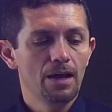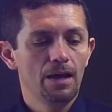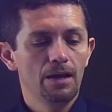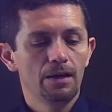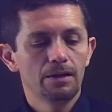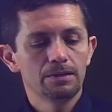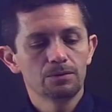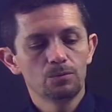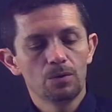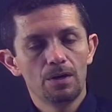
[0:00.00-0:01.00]
x
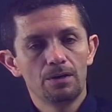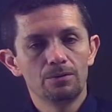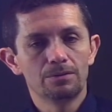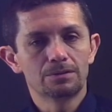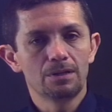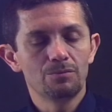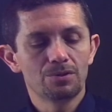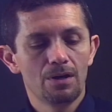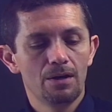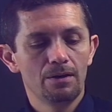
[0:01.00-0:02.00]
and y on the same
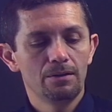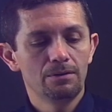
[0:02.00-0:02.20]
side,